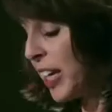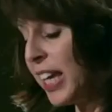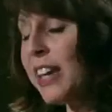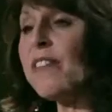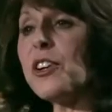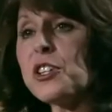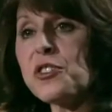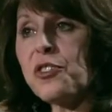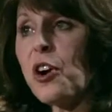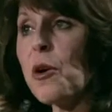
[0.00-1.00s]
key
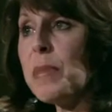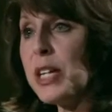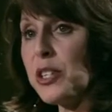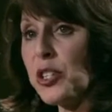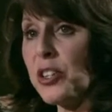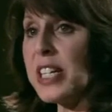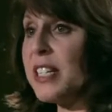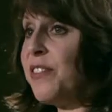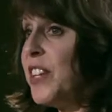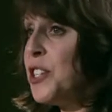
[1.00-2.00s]
verse for our ministry
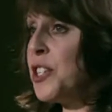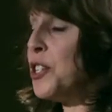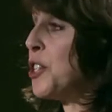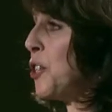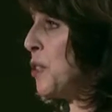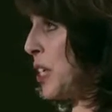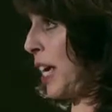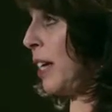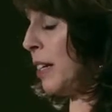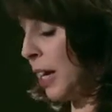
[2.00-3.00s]
is Ephesians
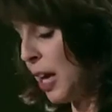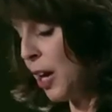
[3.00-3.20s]
2:10.